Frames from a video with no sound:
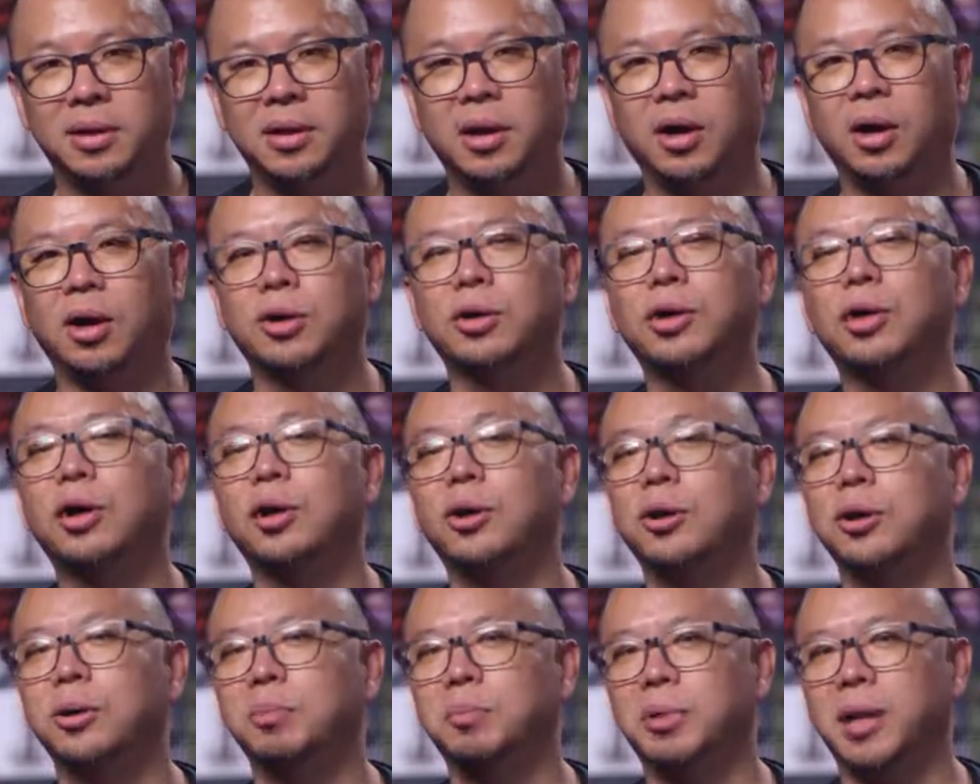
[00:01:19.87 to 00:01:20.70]
Our
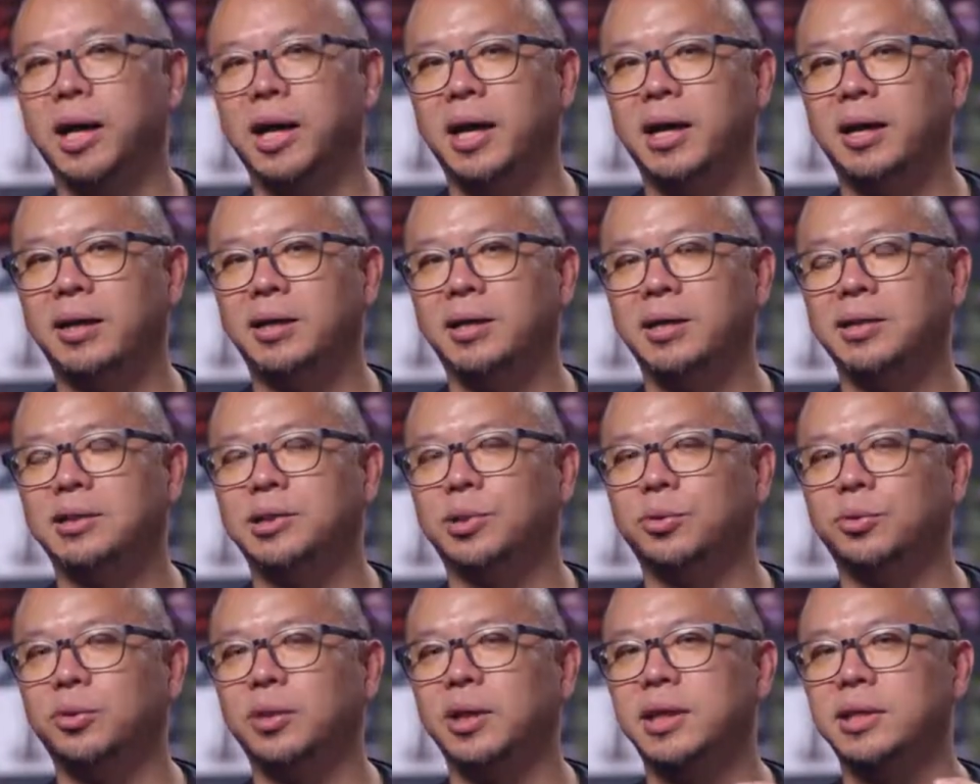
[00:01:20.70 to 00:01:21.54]
current plan is
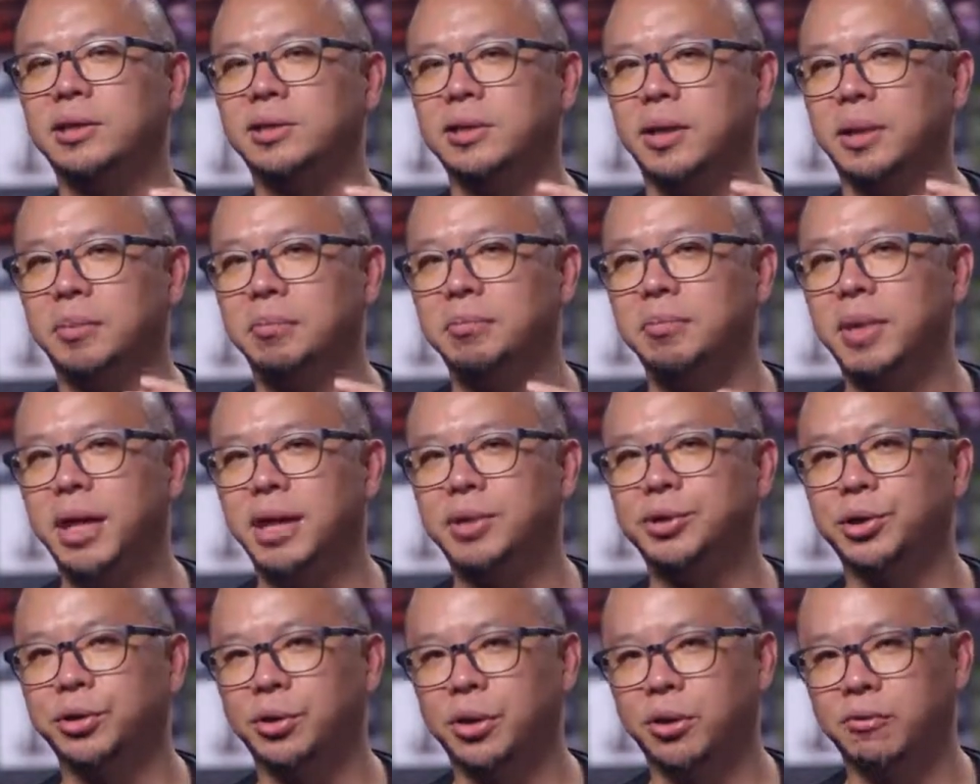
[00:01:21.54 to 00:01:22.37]
to release a
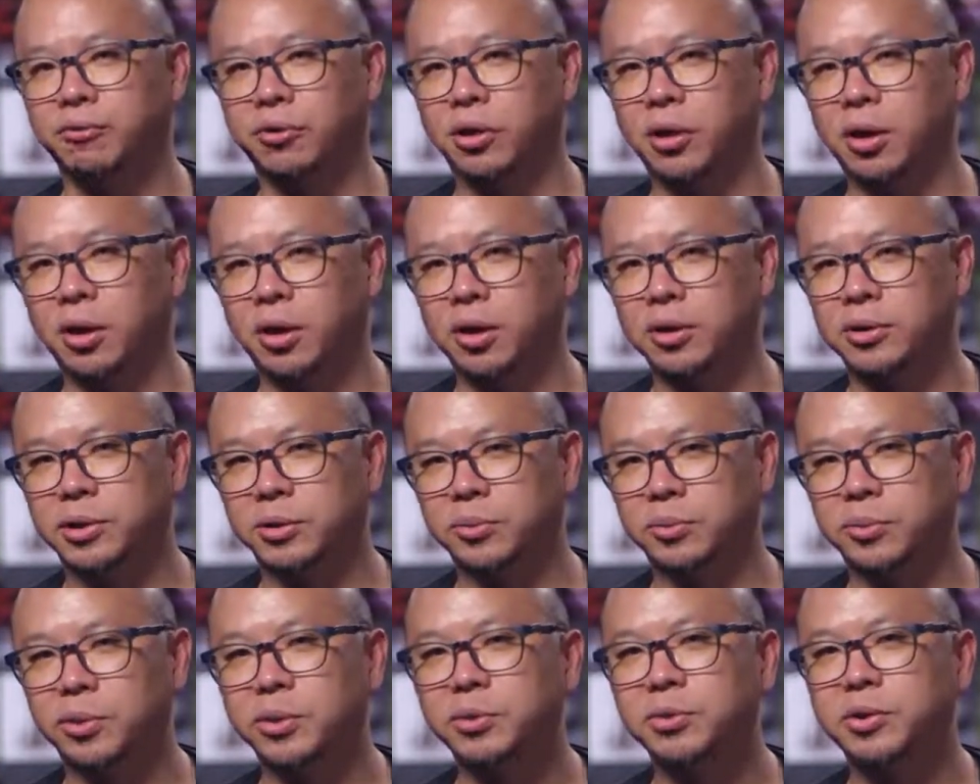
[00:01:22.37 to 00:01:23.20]
major overhaul to
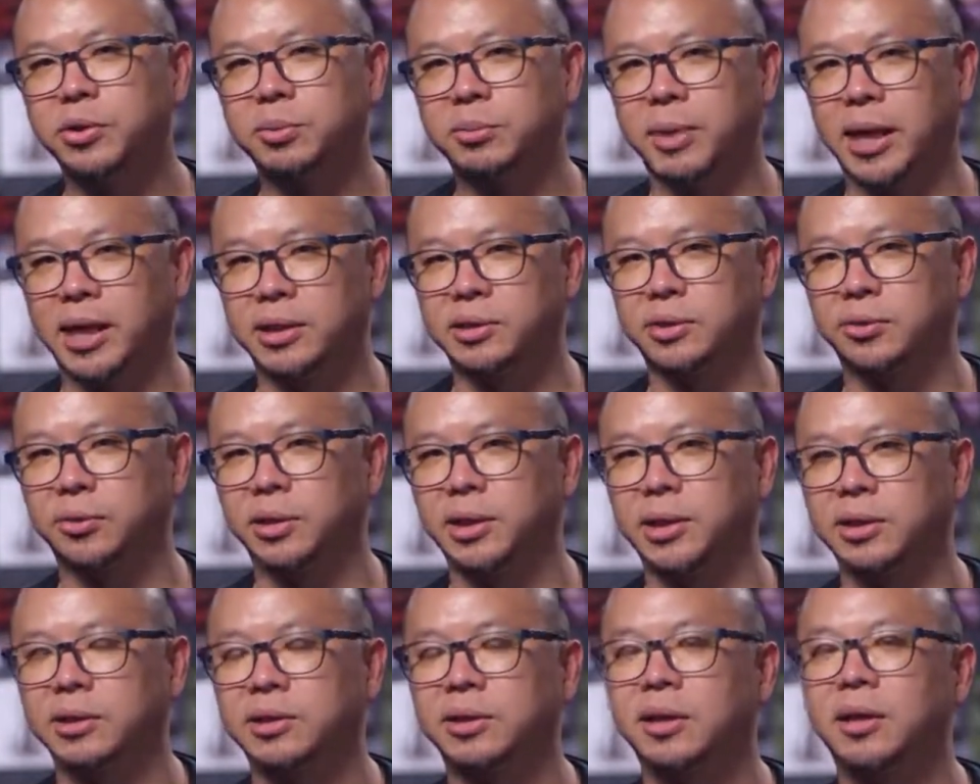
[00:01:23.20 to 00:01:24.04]
Runes and
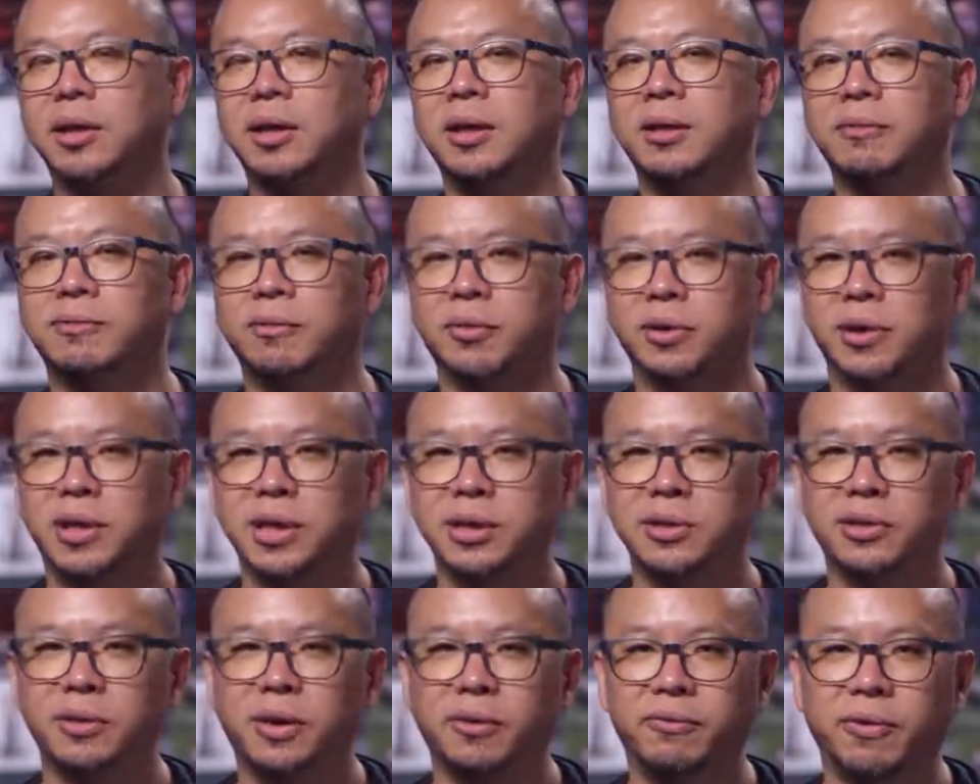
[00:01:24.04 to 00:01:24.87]
Masteries for
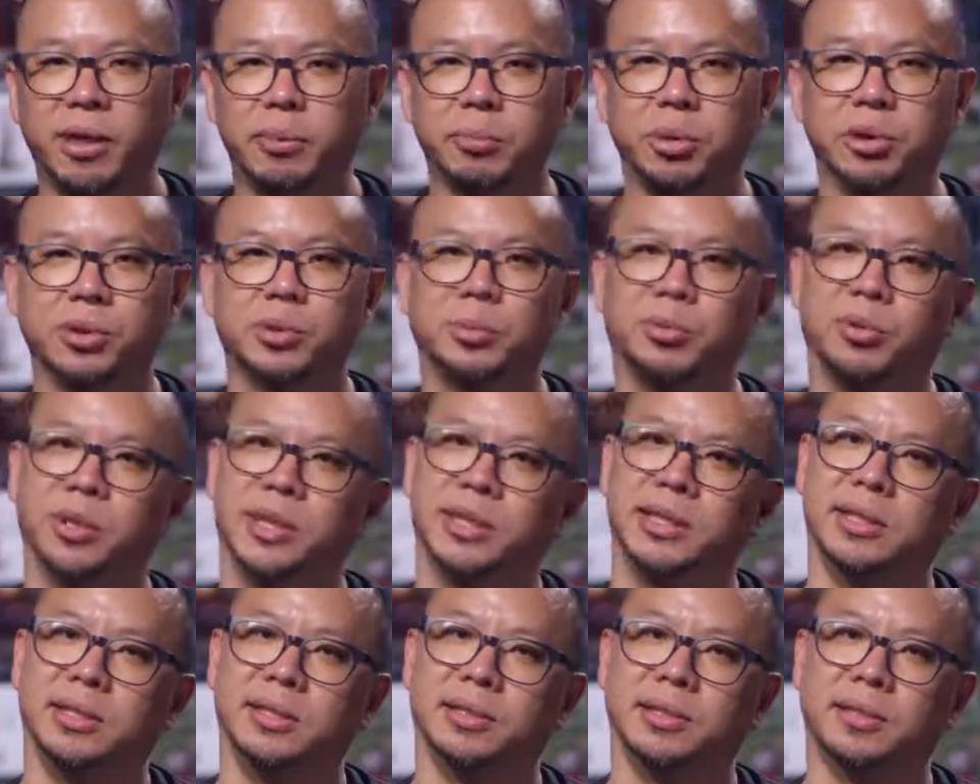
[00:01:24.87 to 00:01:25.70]
this November's
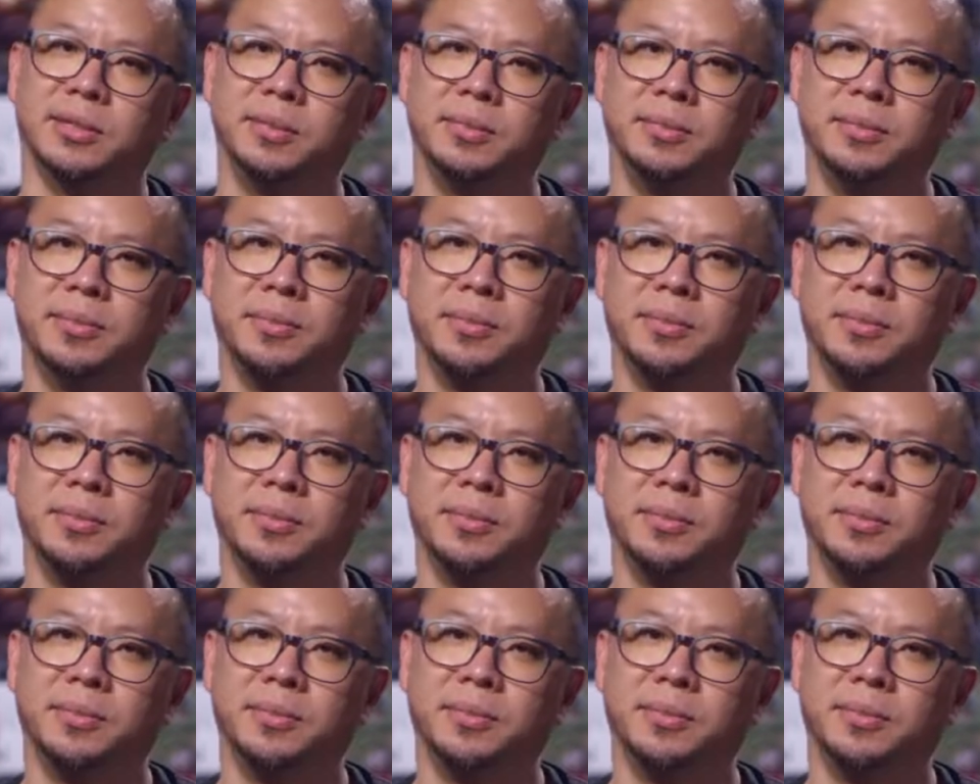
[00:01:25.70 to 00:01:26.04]
preseason.